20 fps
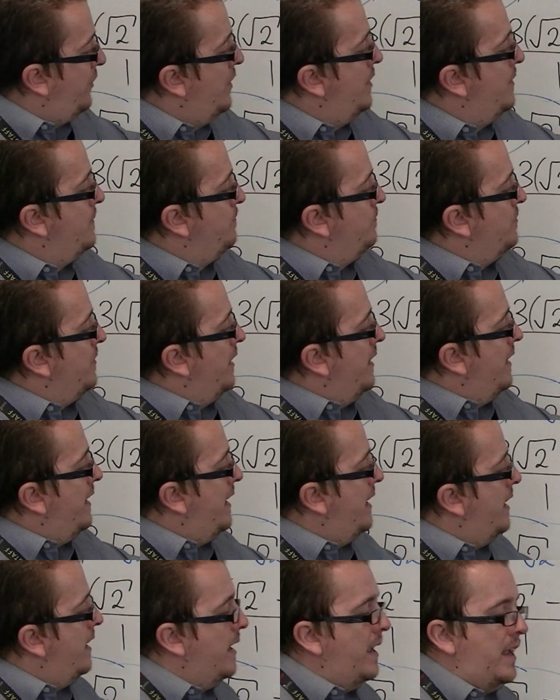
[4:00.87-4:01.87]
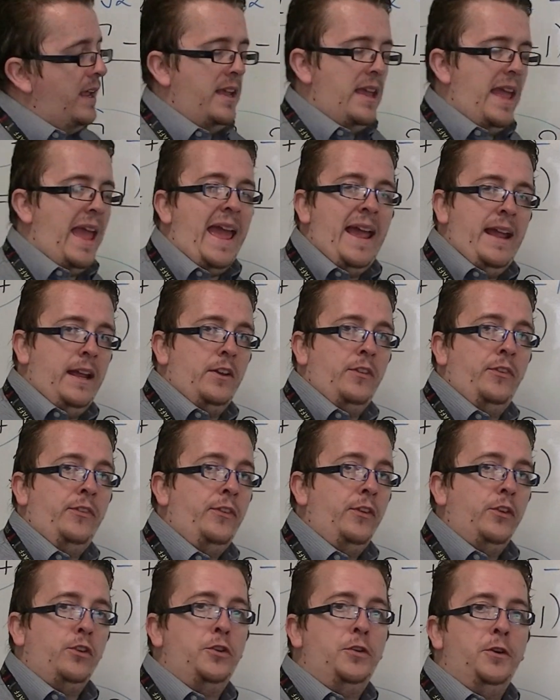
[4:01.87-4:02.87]
that
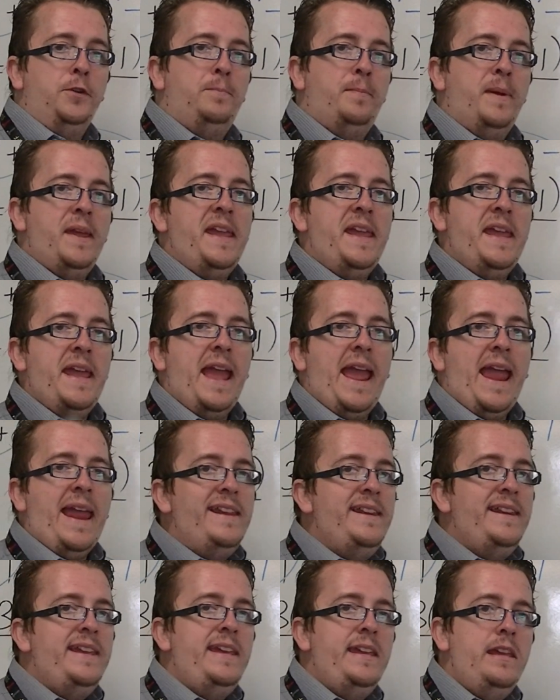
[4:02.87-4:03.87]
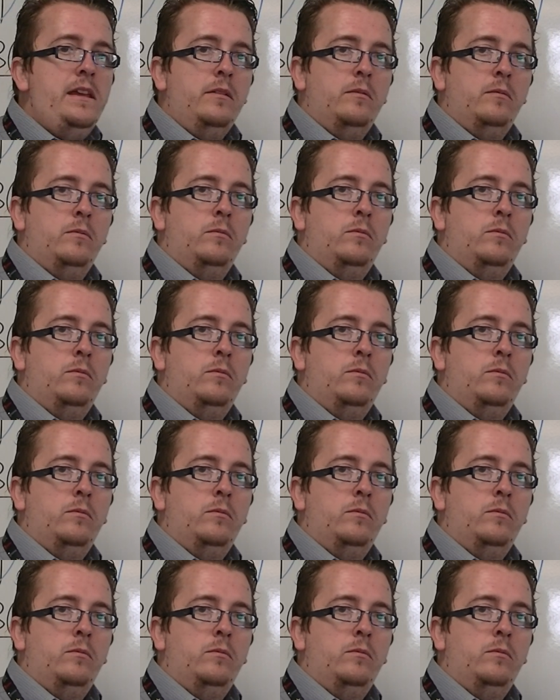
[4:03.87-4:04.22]
x could be any